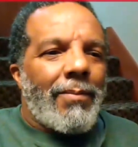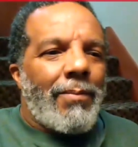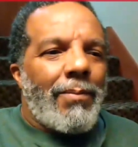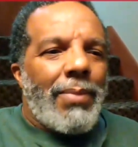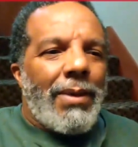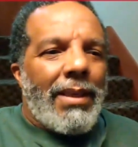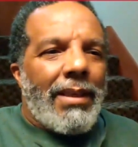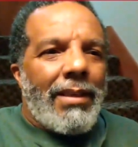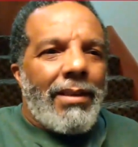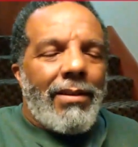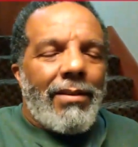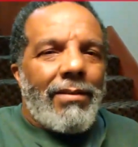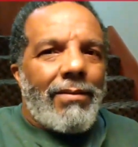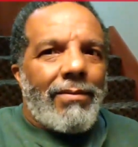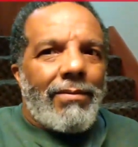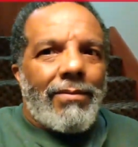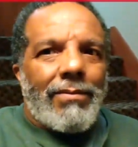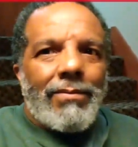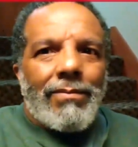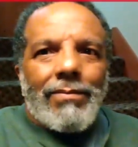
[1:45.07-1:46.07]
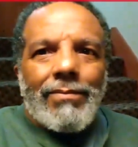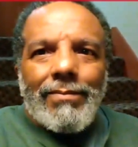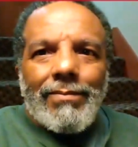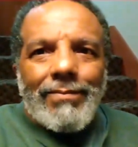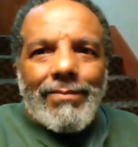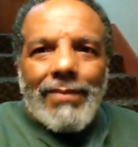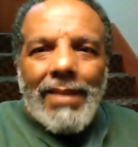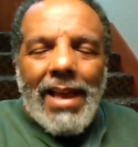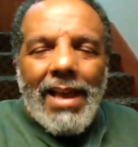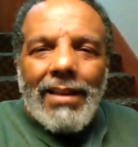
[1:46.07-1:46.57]
be,
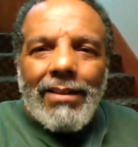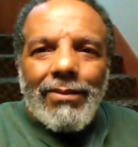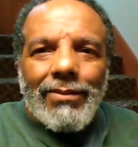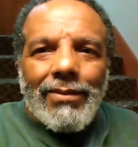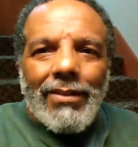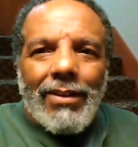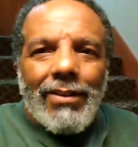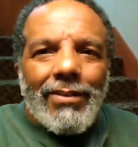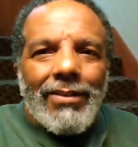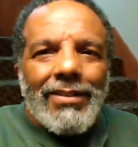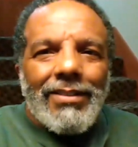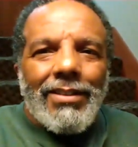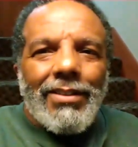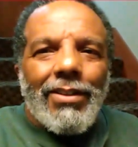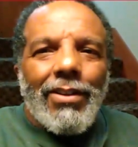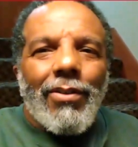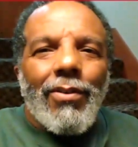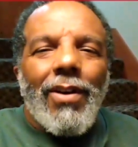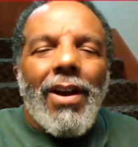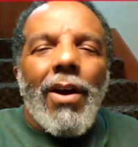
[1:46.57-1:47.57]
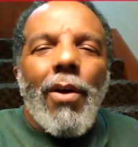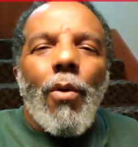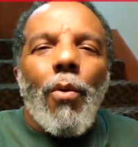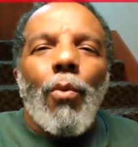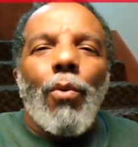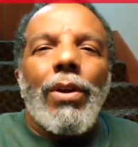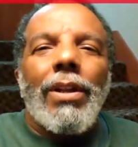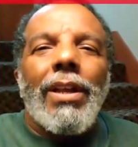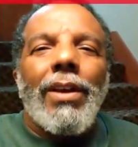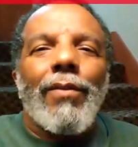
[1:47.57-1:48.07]
I don't know, you know,
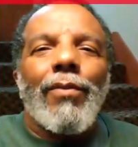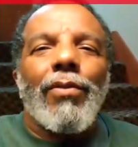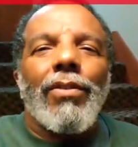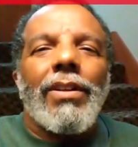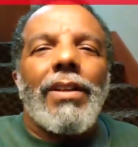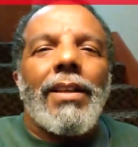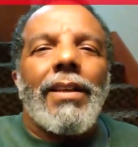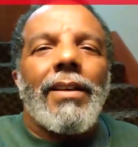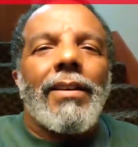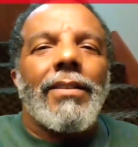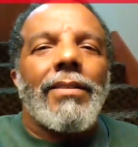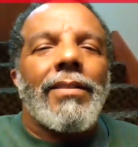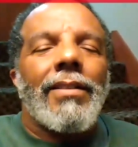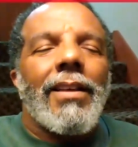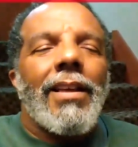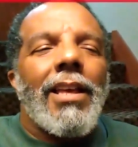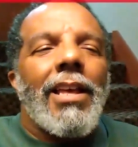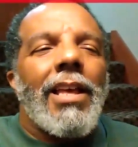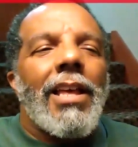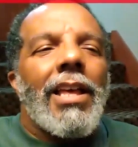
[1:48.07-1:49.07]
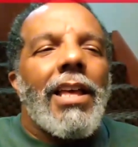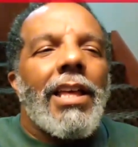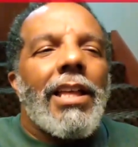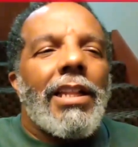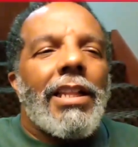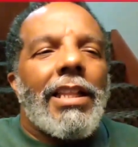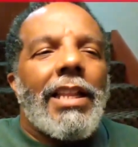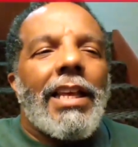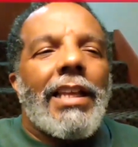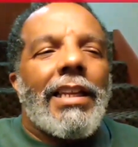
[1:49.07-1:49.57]
whatever it is,
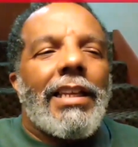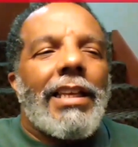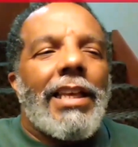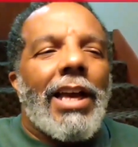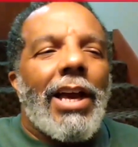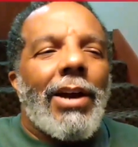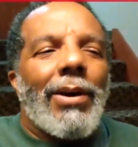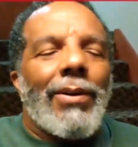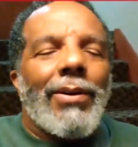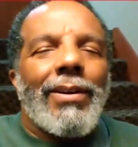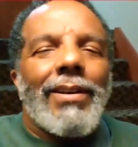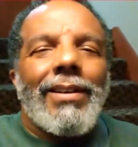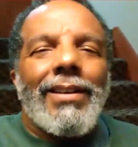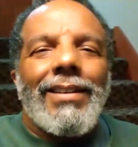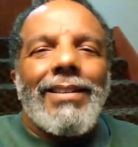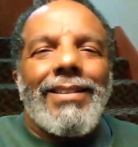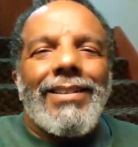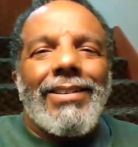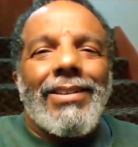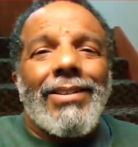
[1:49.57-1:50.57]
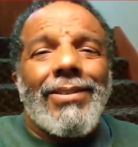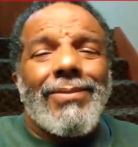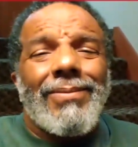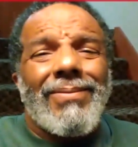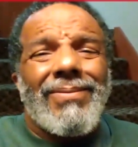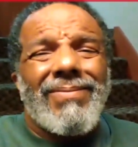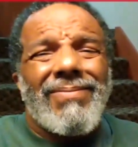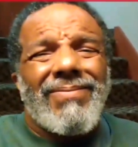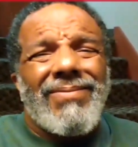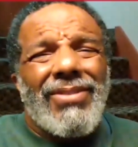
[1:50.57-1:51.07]
let it go. You know,
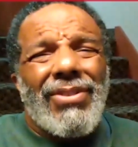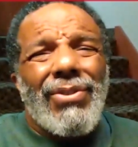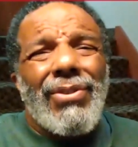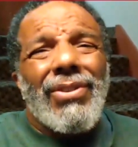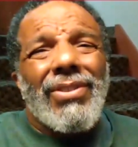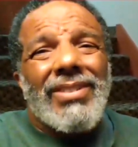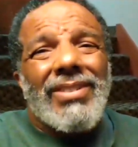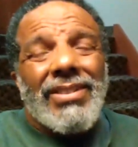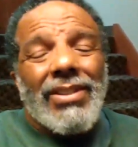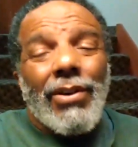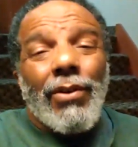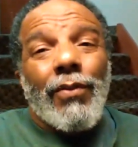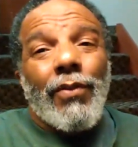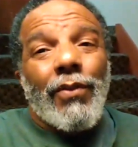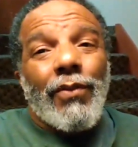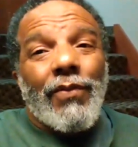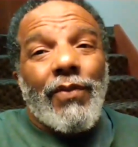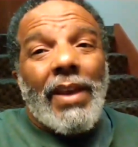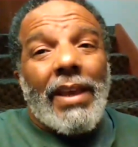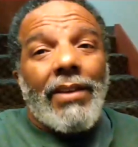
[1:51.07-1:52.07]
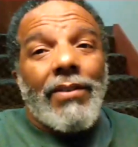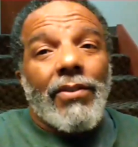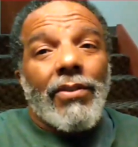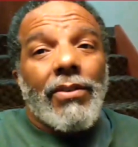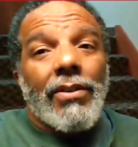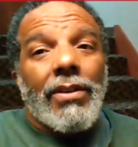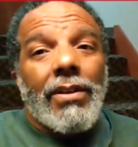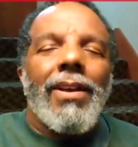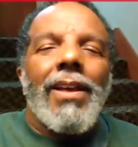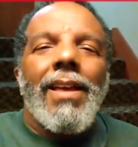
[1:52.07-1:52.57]
do yourself a favor.
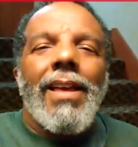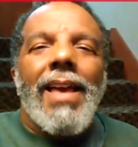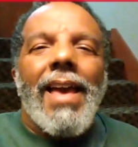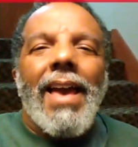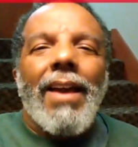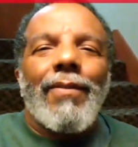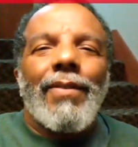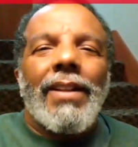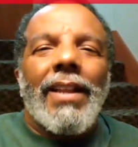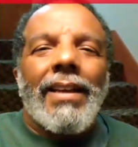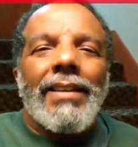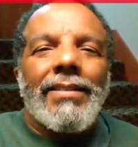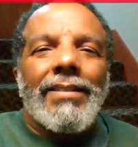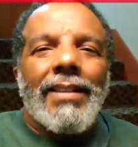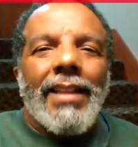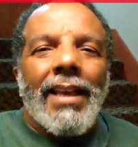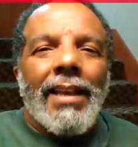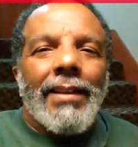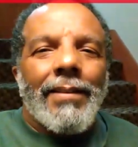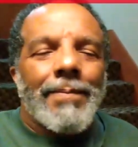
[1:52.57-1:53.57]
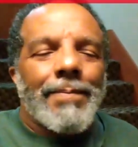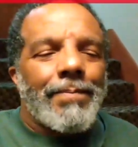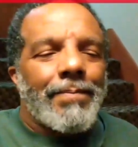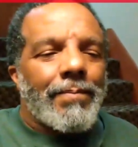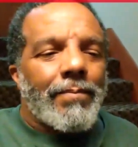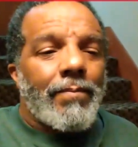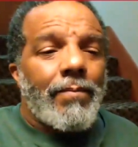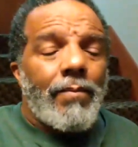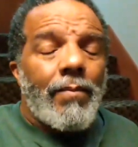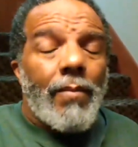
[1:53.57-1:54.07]
Have a nice day.
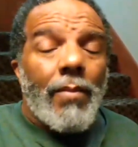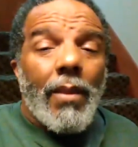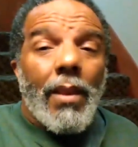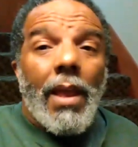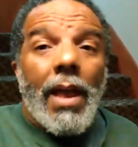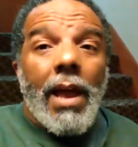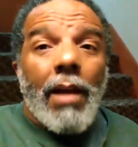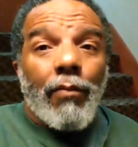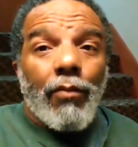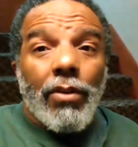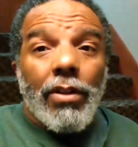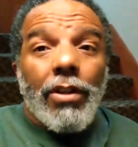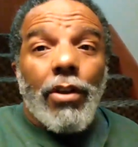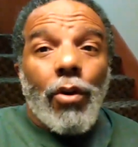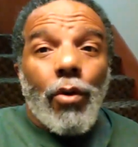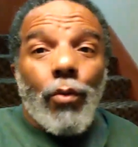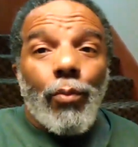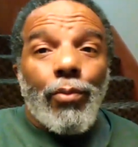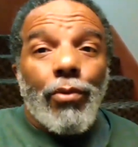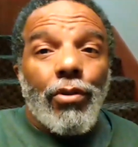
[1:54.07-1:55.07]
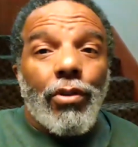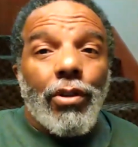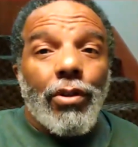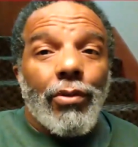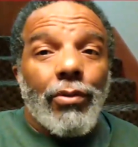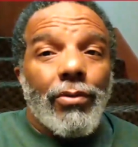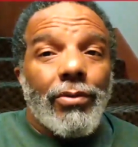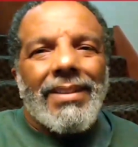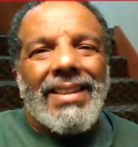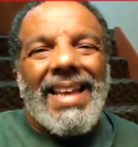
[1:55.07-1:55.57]
I really hope you do.
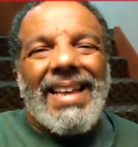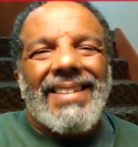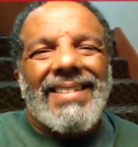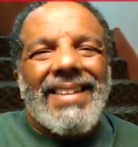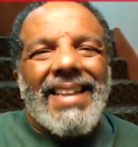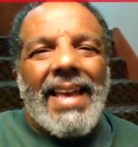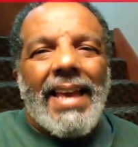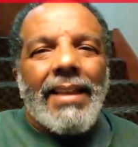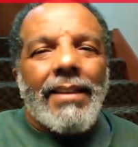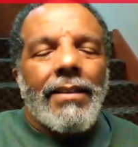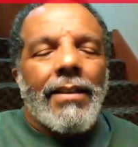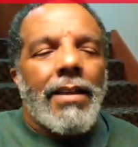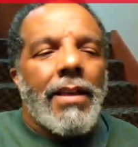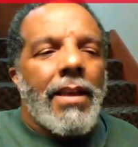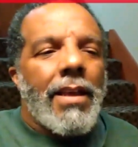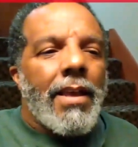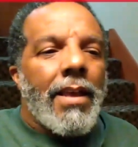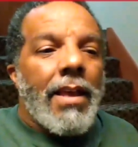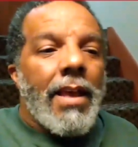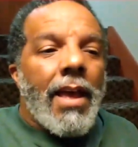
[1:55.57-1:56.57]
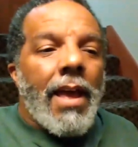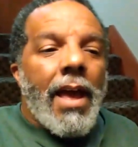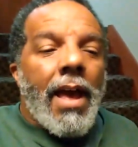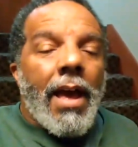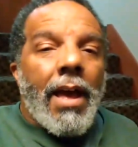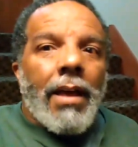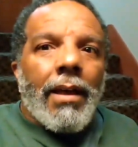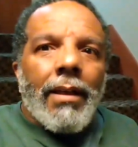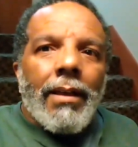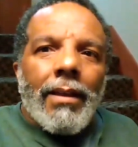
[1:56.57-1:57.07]
That's that.
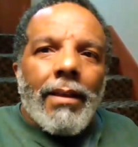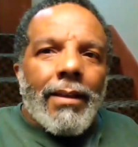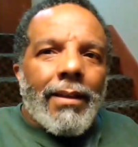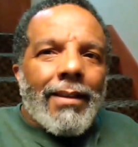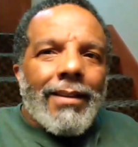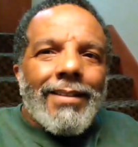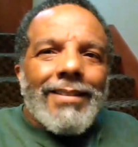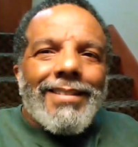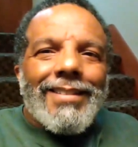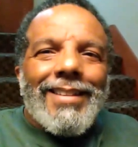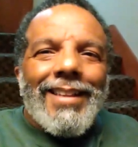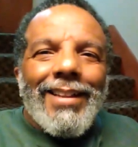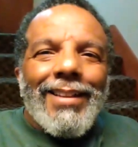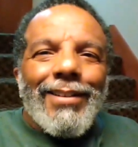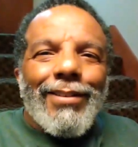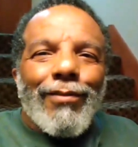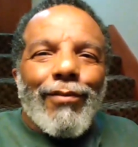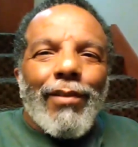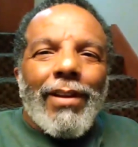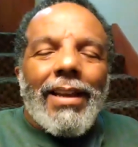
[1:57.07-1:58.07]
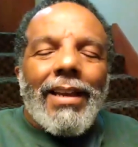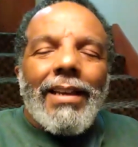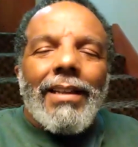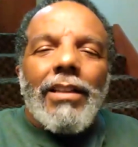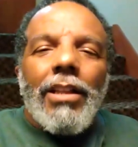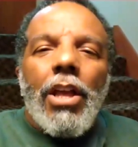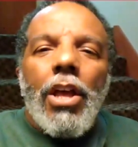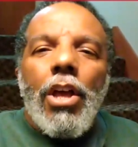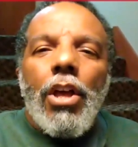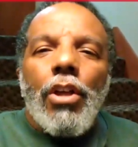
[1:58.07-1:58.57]
Still in the red.
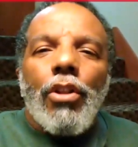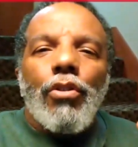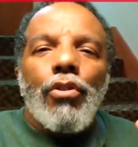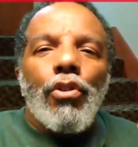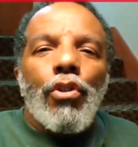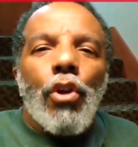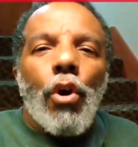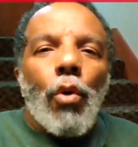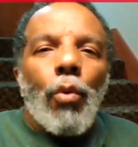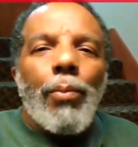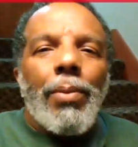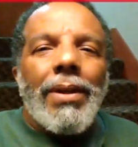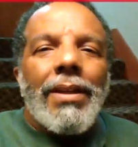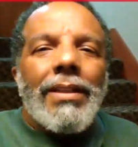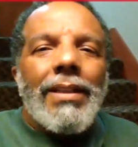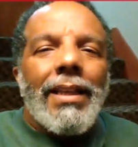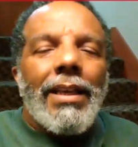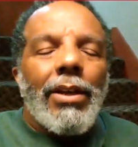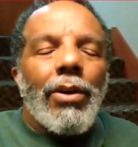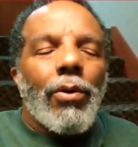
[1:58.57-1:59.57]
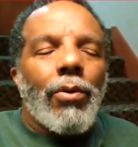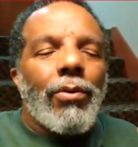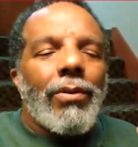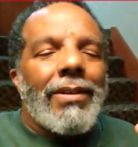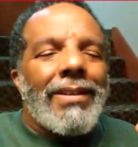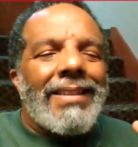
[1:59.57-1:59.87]
No big deal,